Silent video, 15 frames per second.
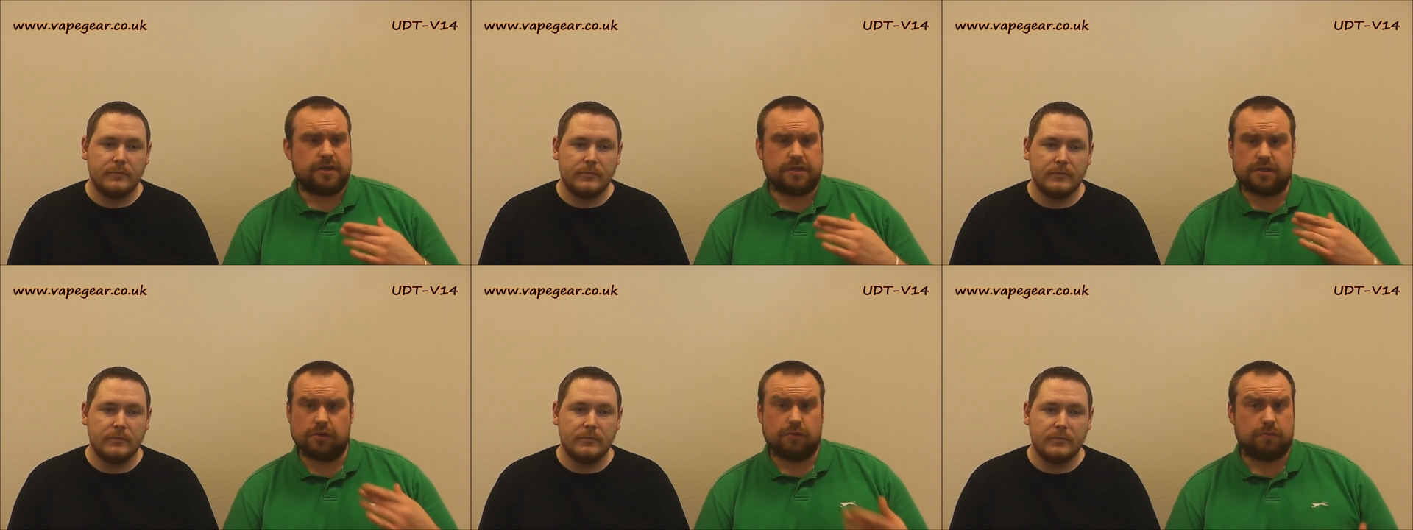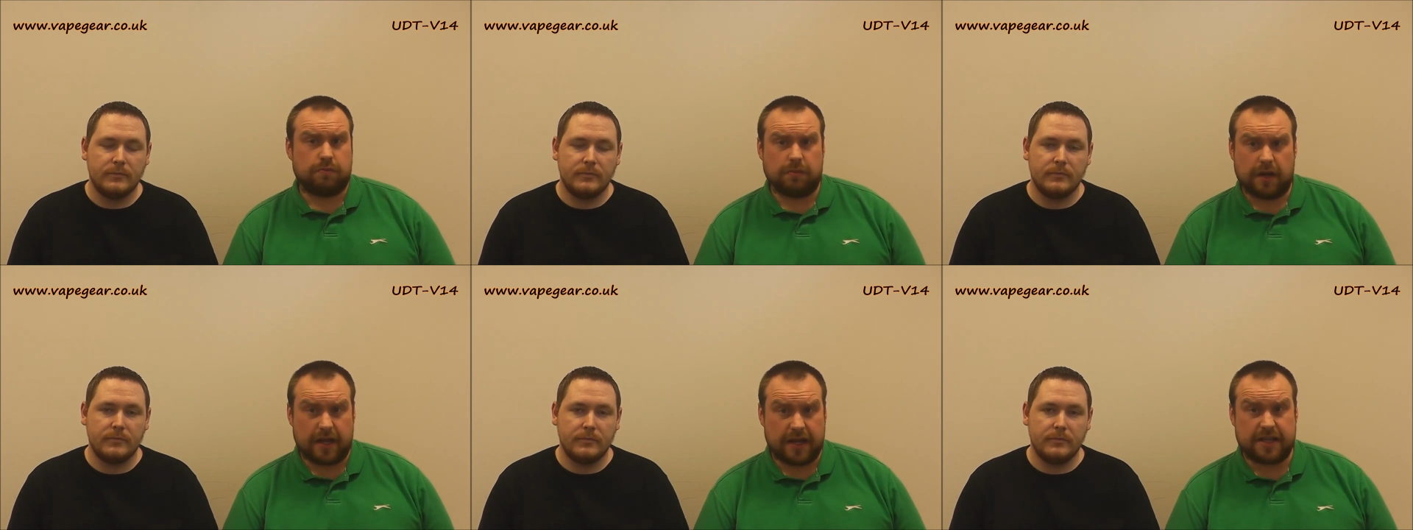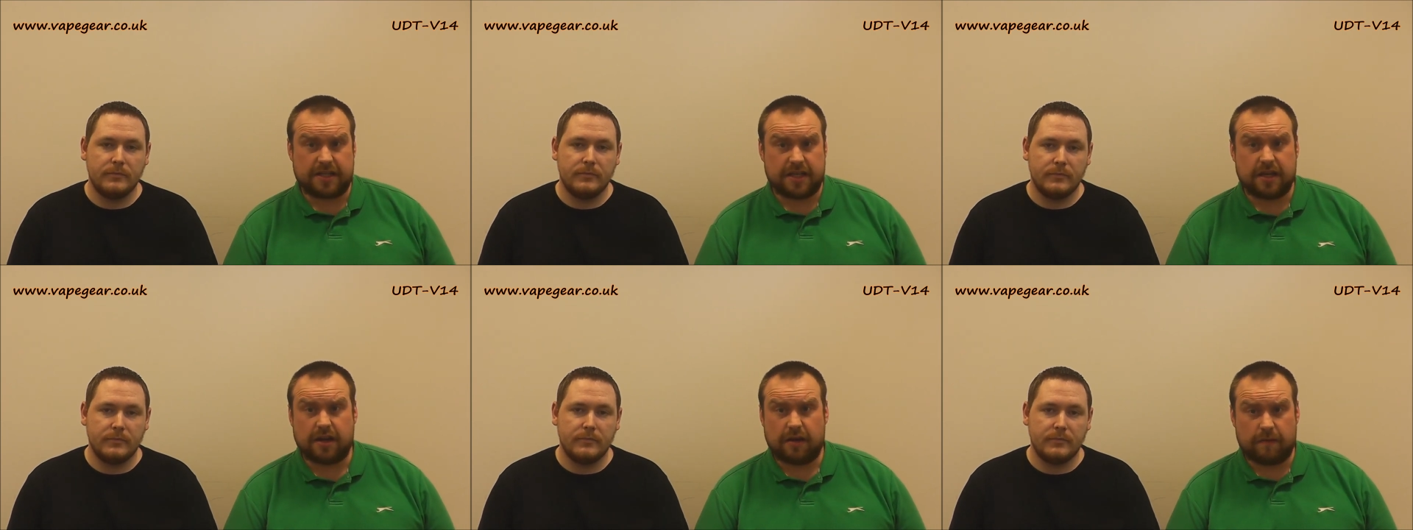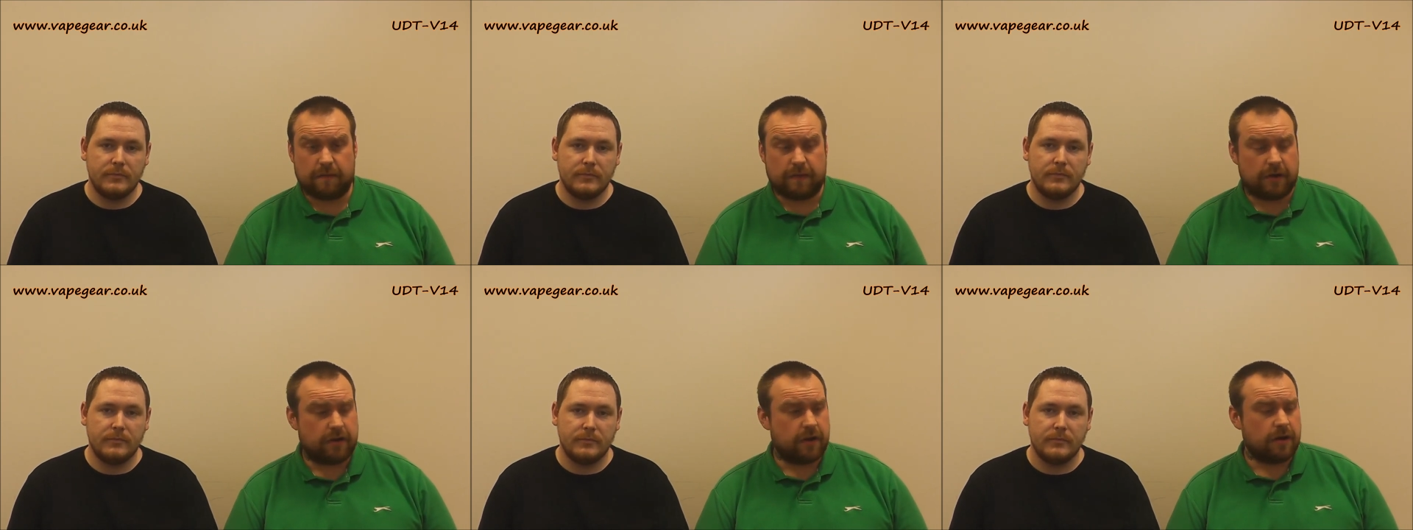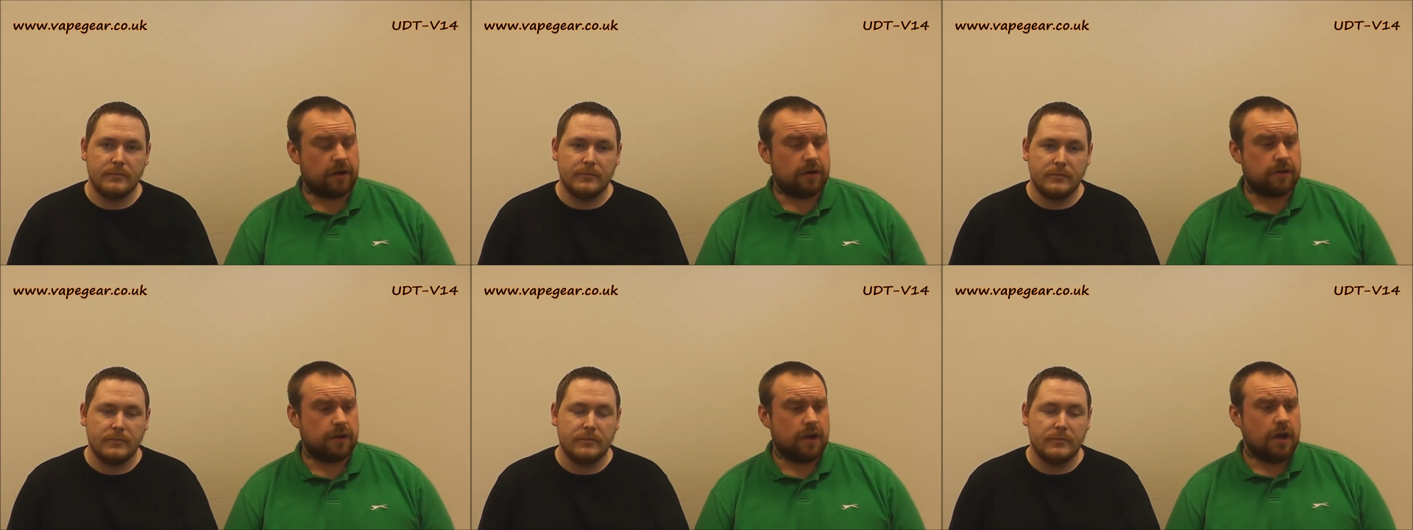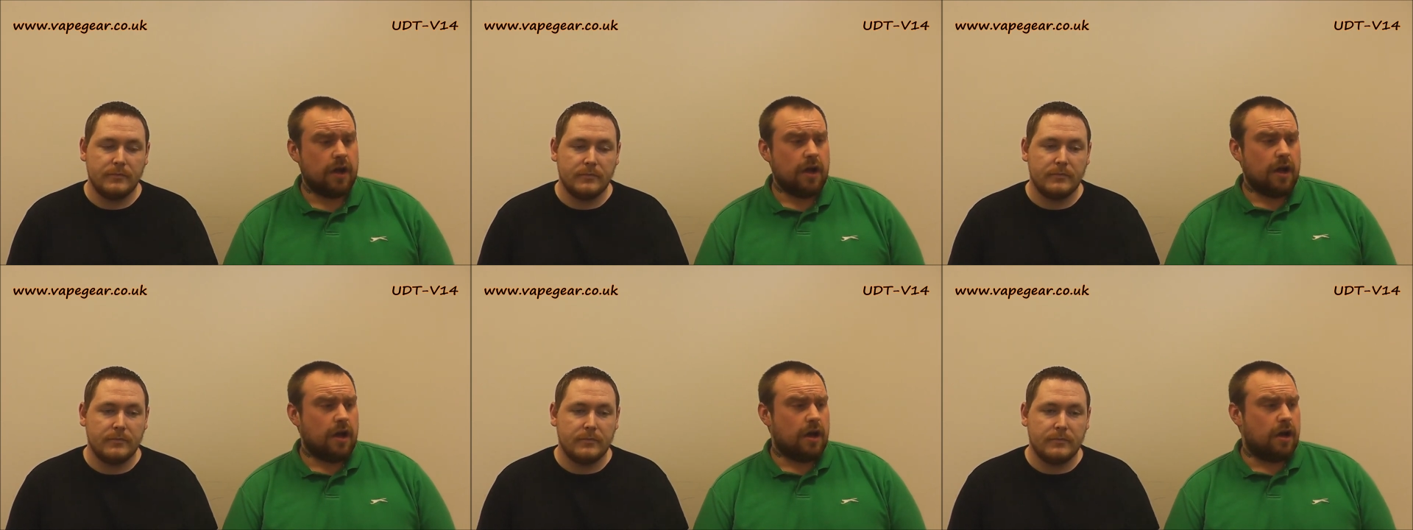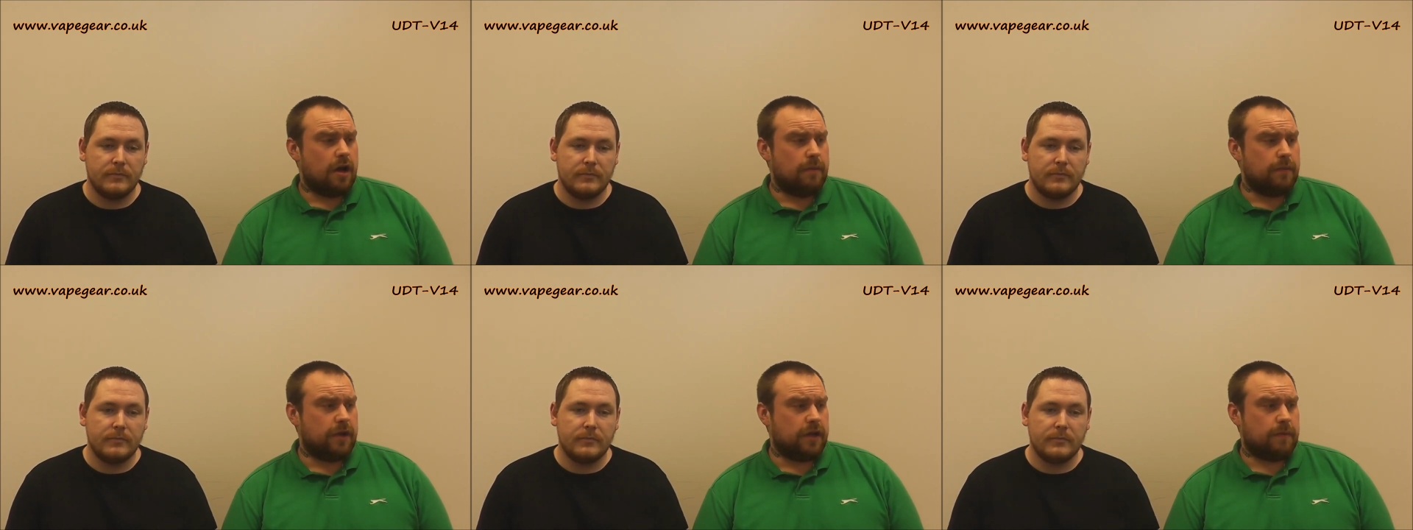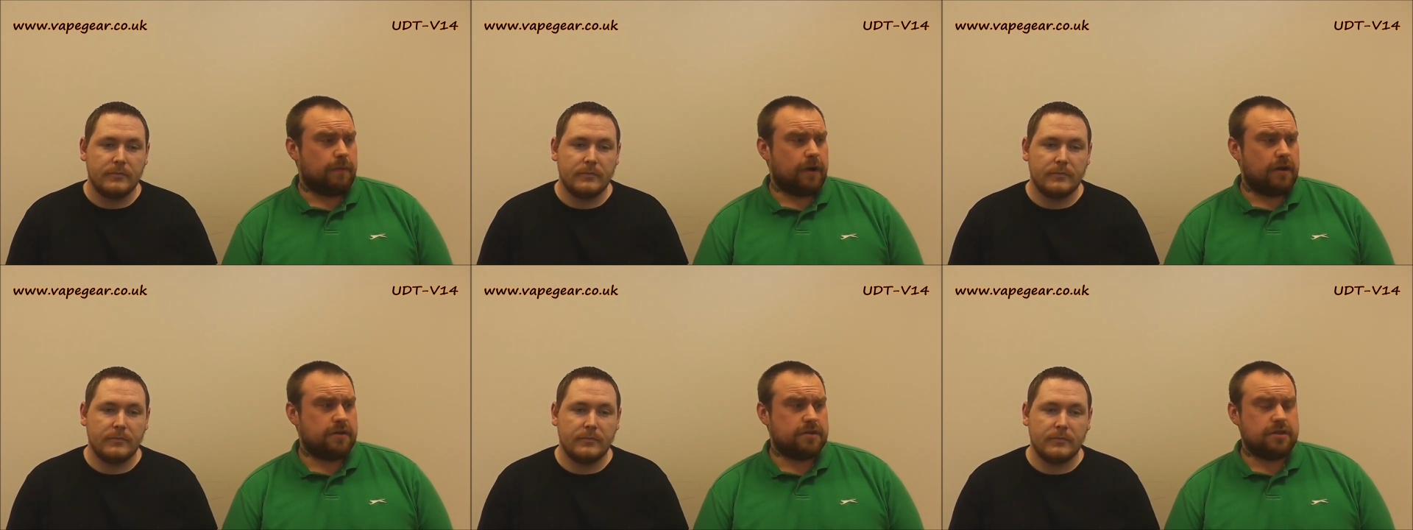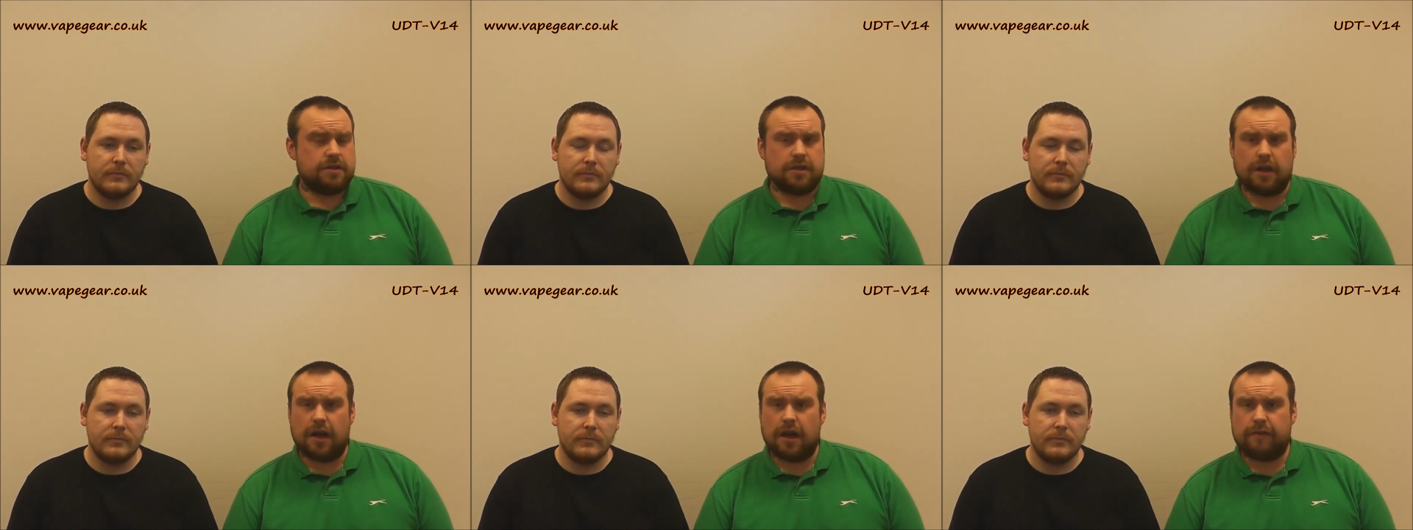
Speaker 1: it's still hitting very hard. Um, in comparison to that